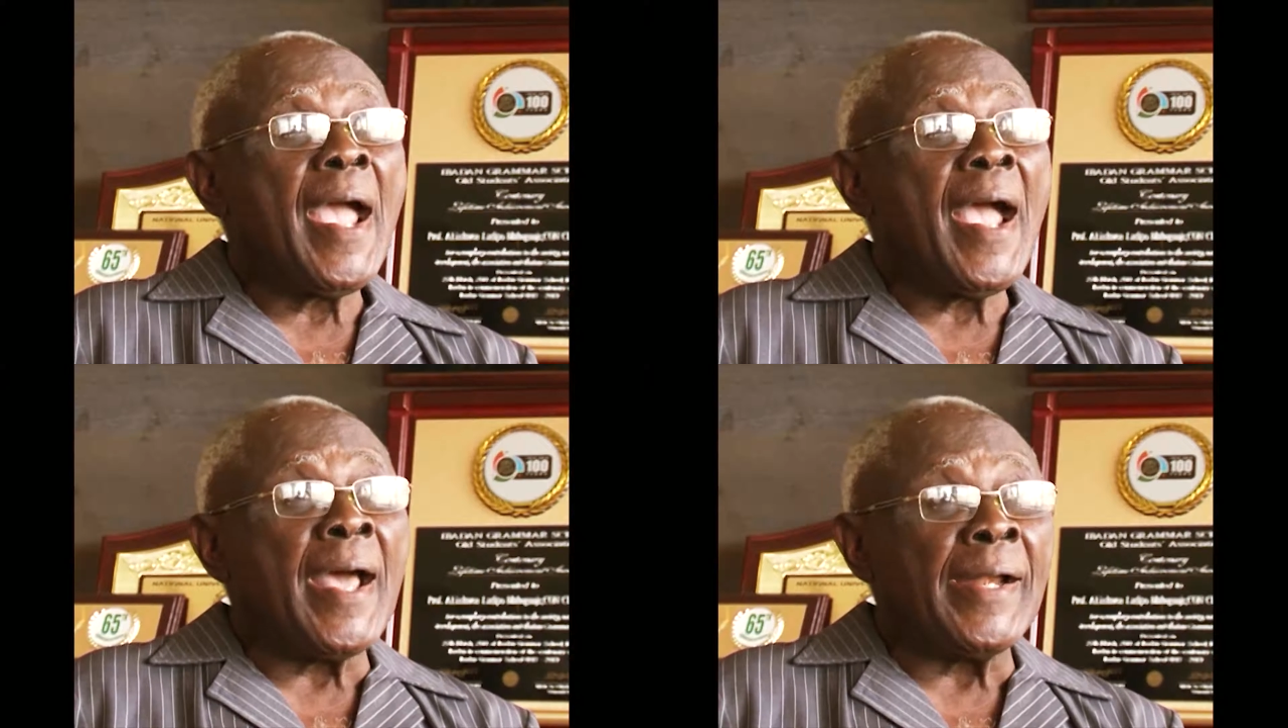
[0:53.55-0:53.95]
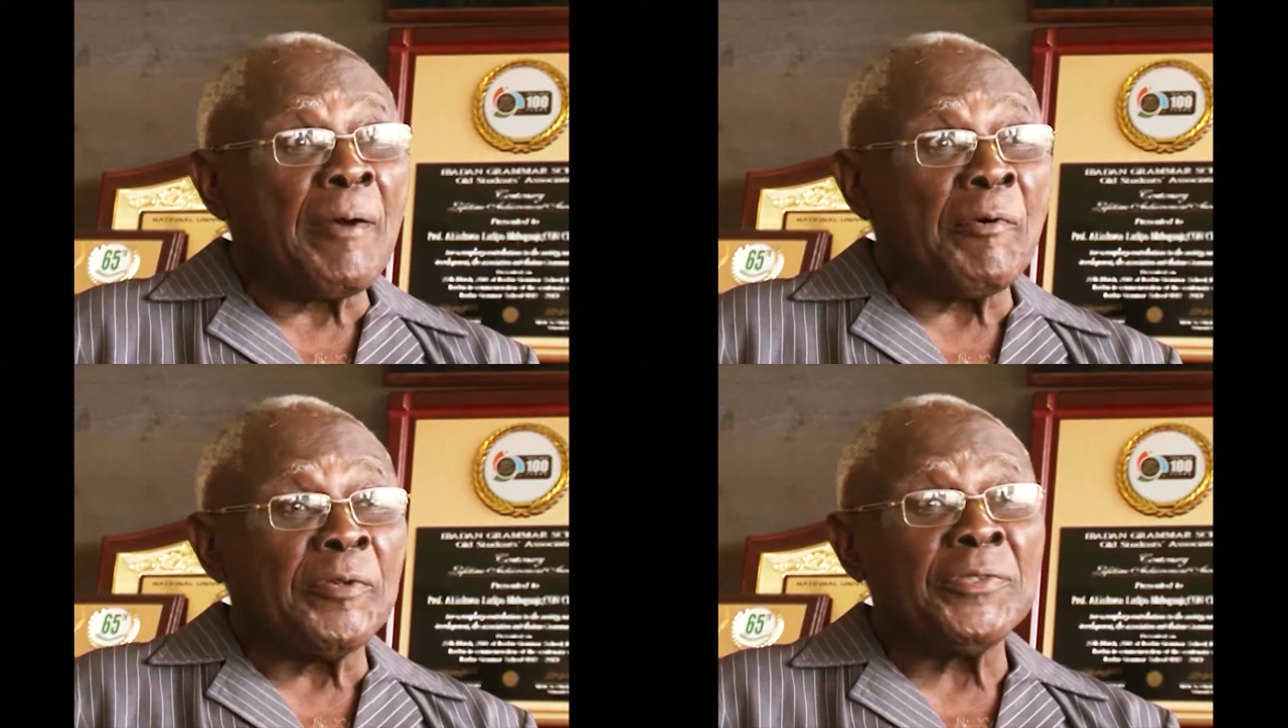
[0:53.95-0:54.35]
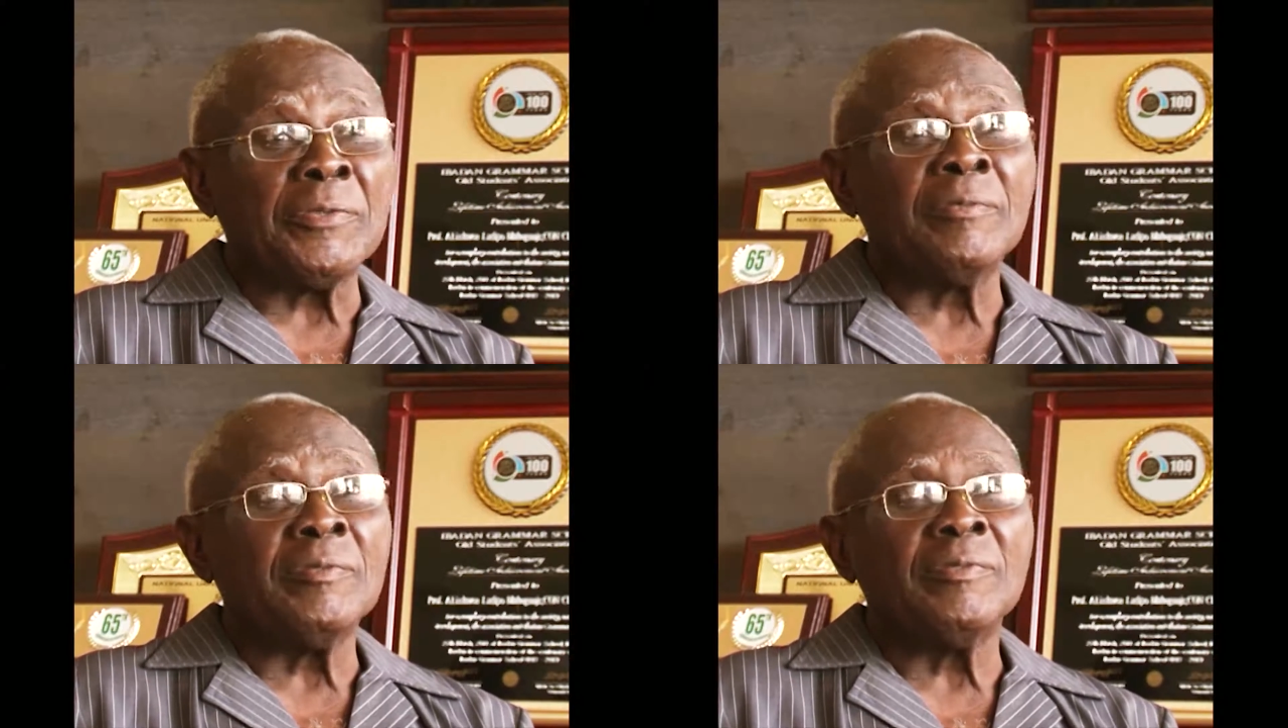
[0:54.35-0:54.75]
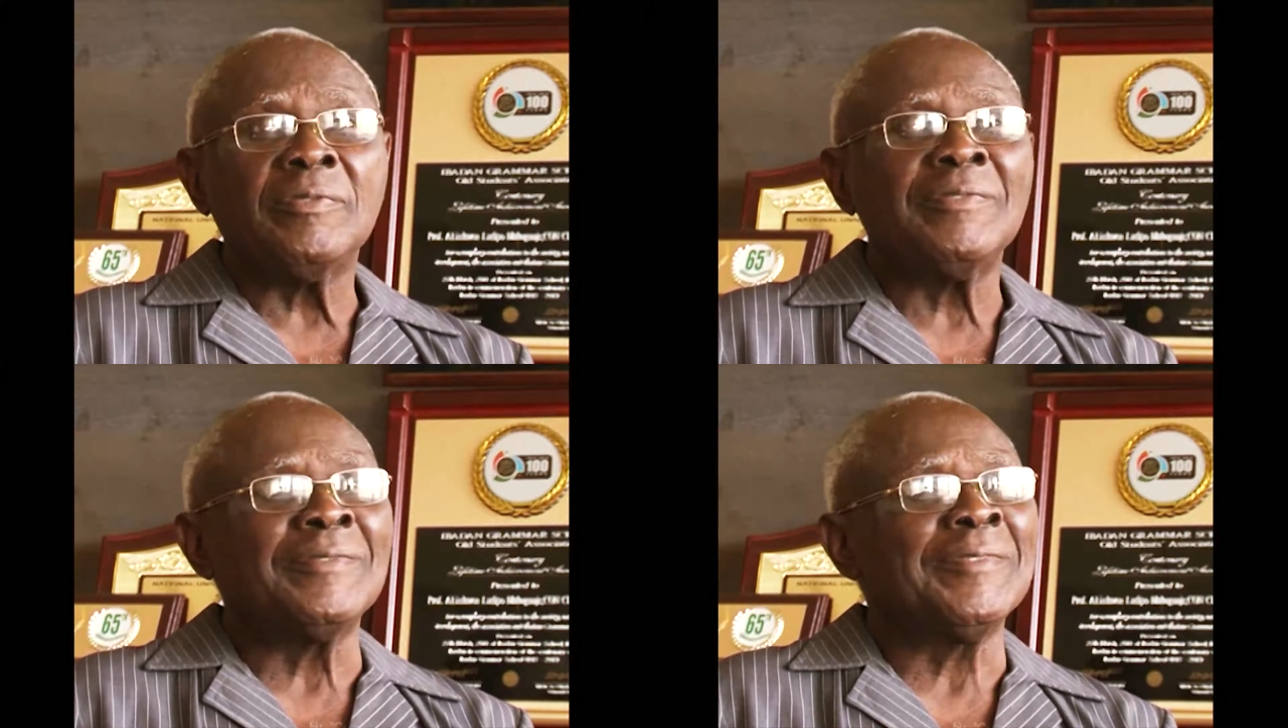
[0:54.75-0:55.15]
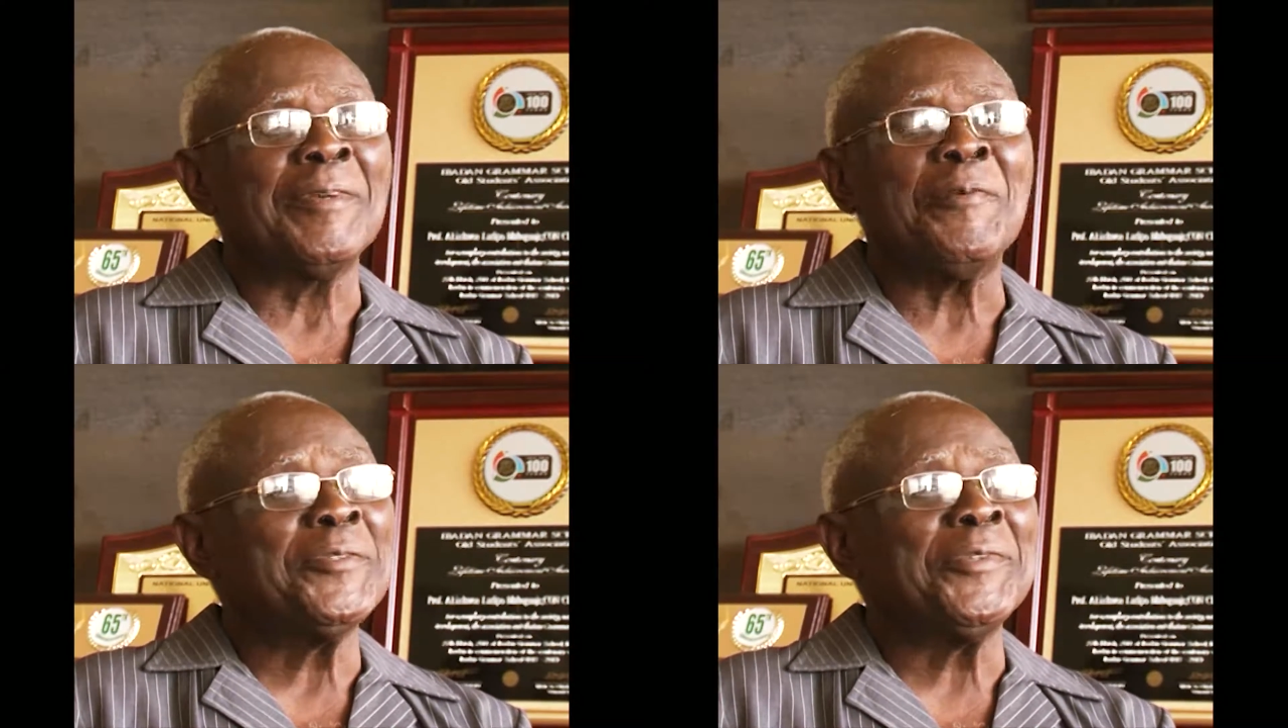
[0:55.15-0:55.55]
And I was
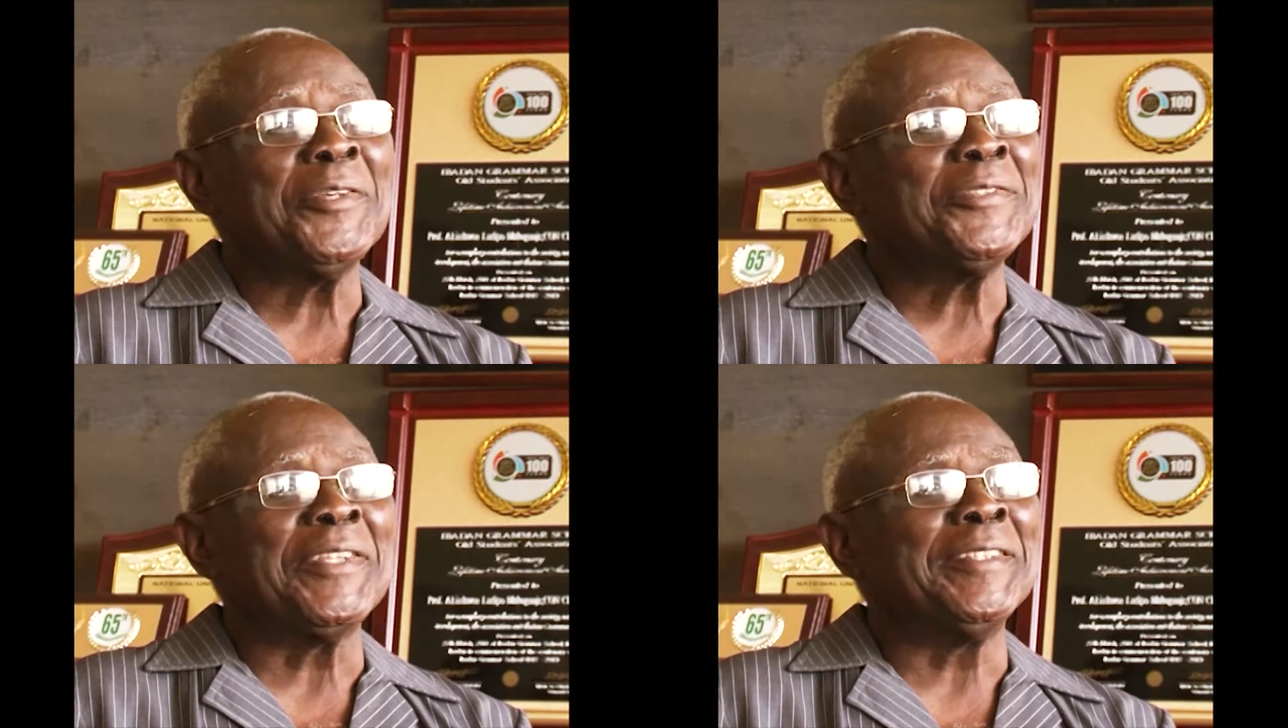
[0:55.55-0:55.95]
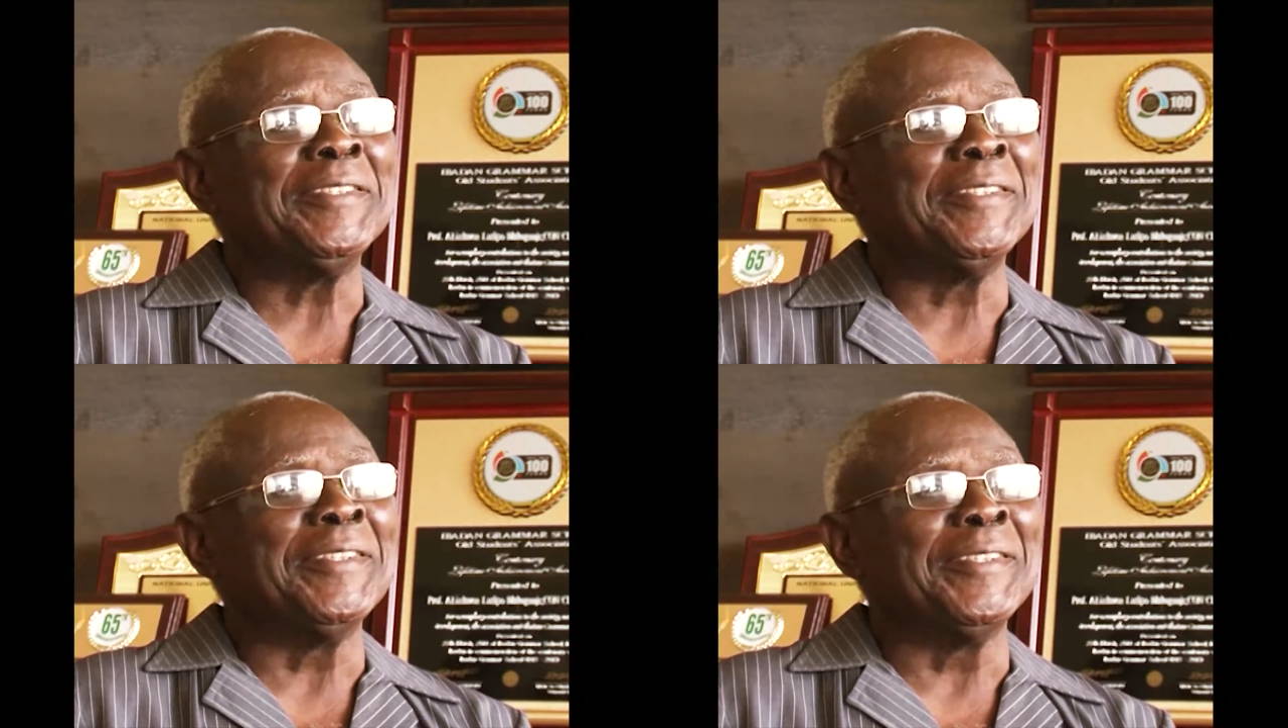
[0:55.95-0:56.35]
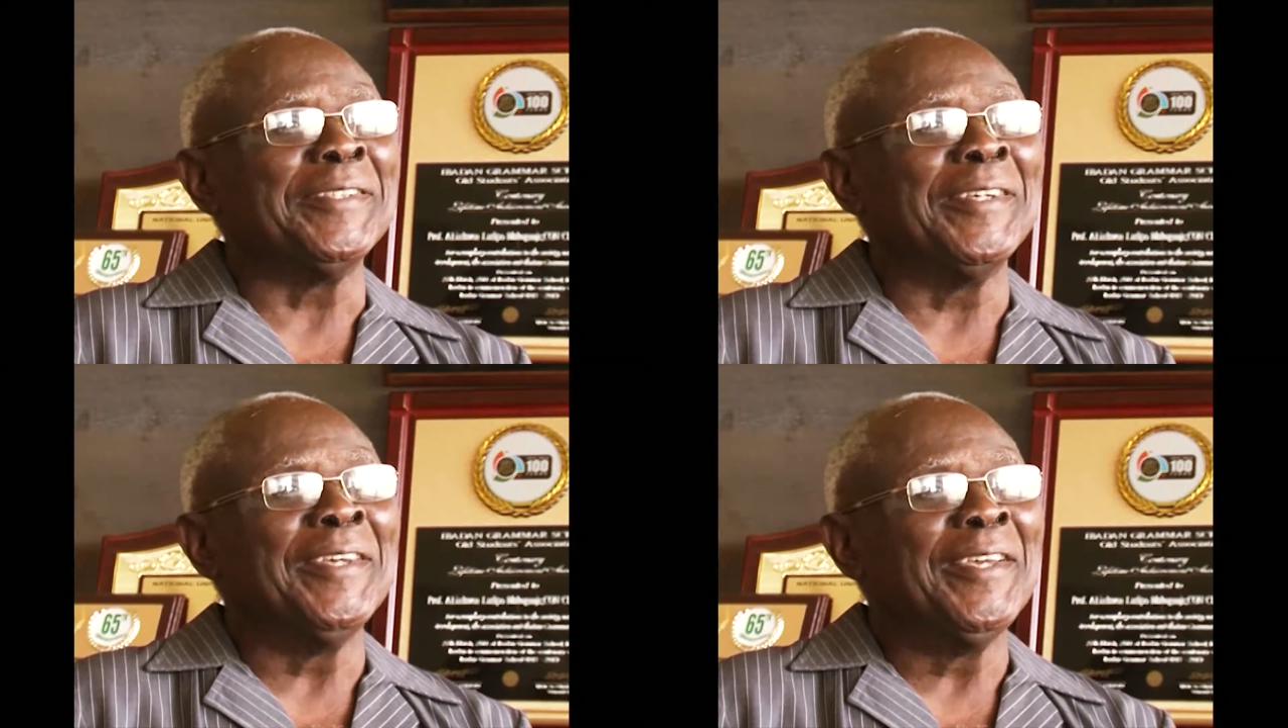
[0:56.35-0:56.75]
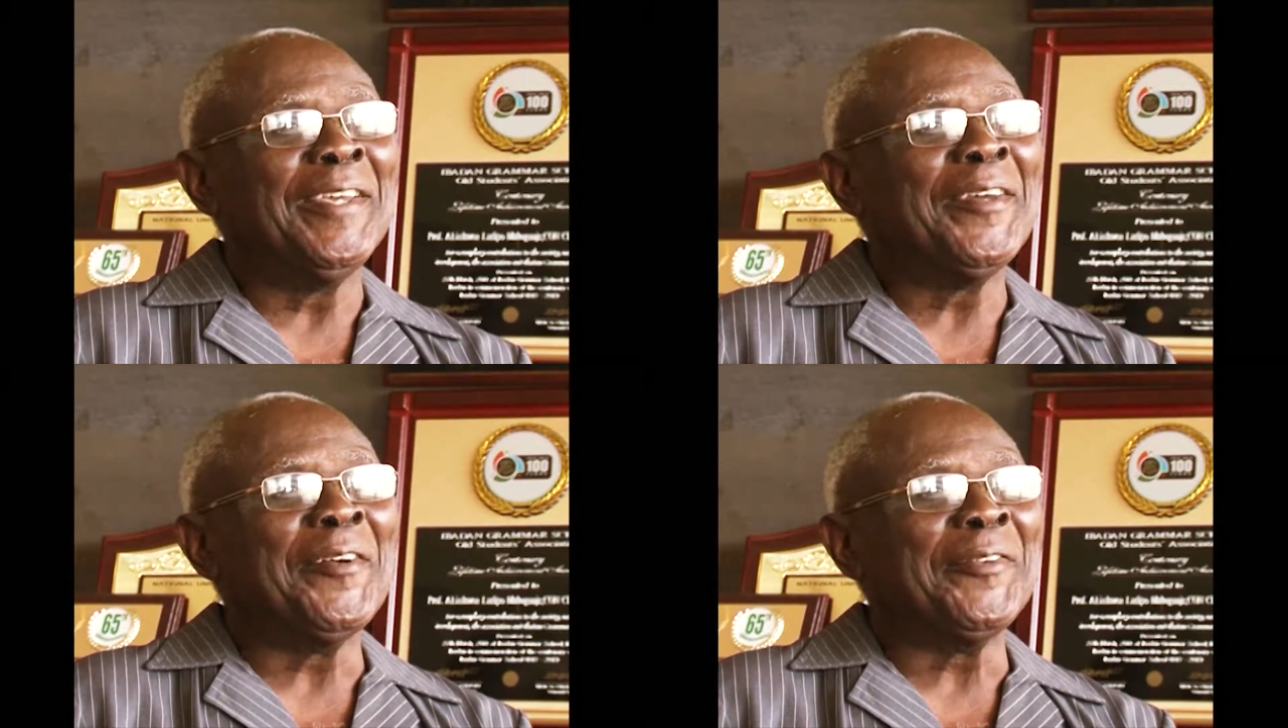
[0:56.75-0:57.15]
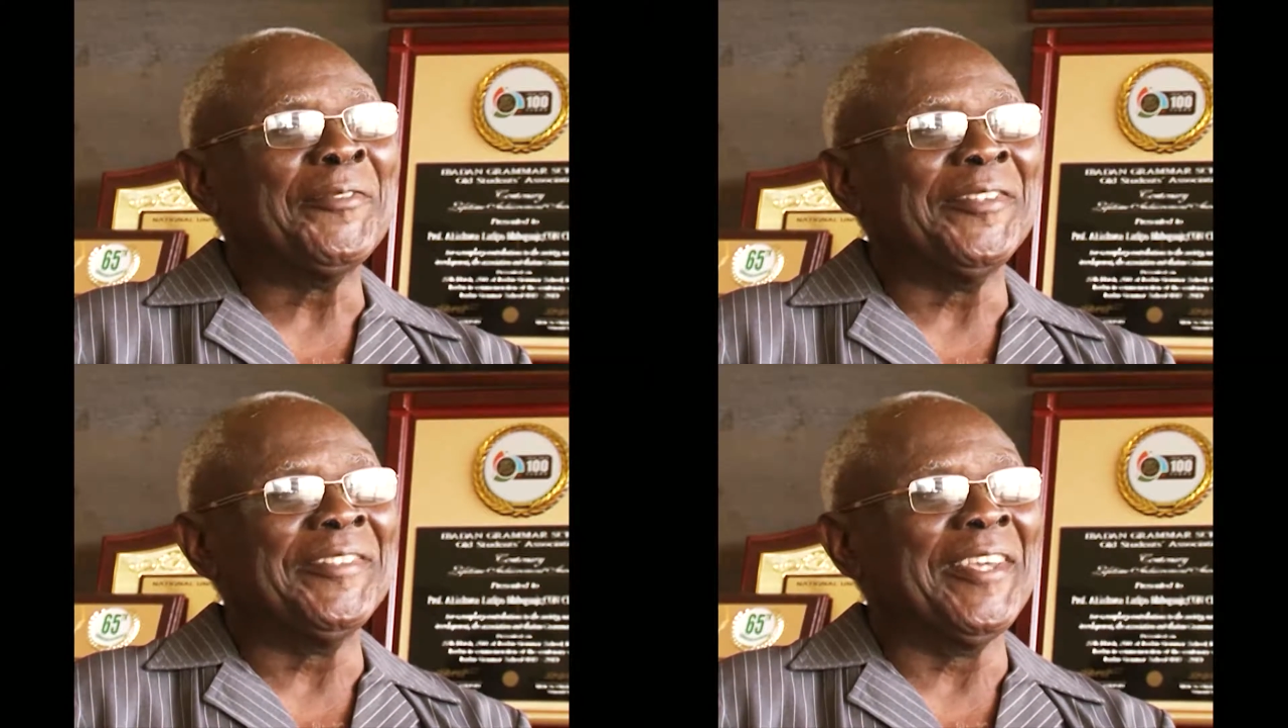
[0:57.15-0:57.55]
just 30, what
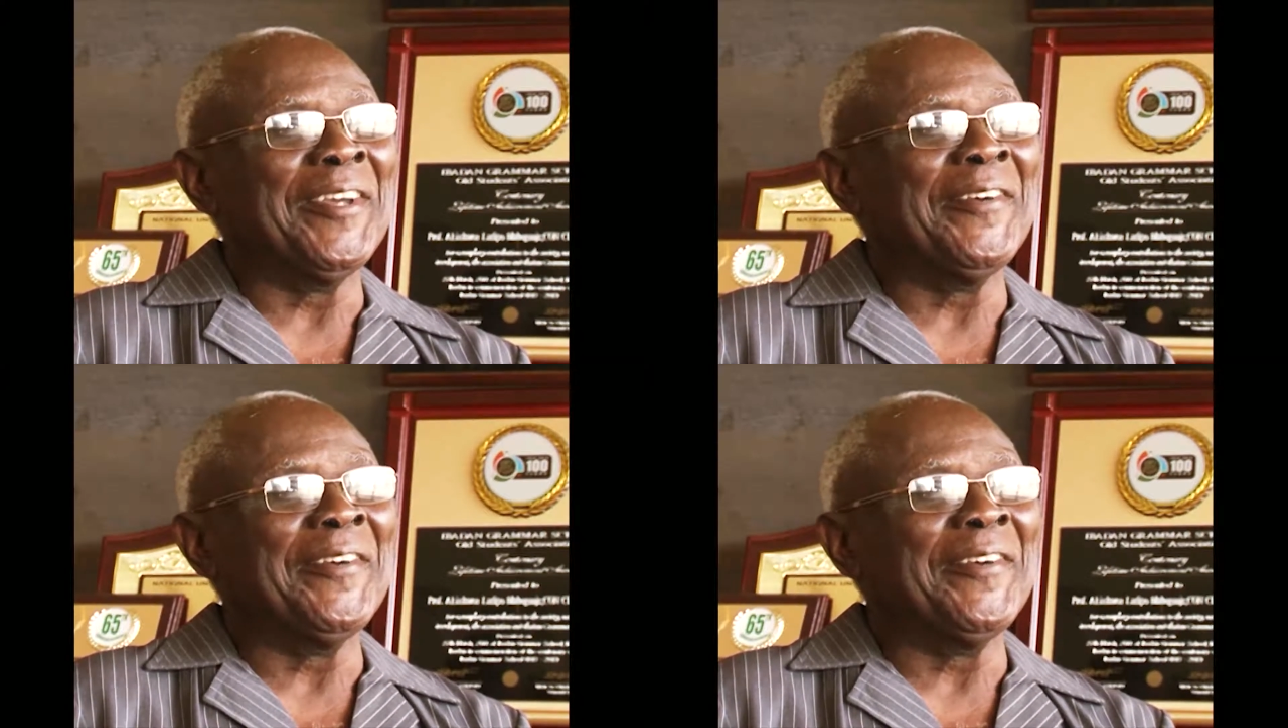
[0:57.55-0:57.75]
was it?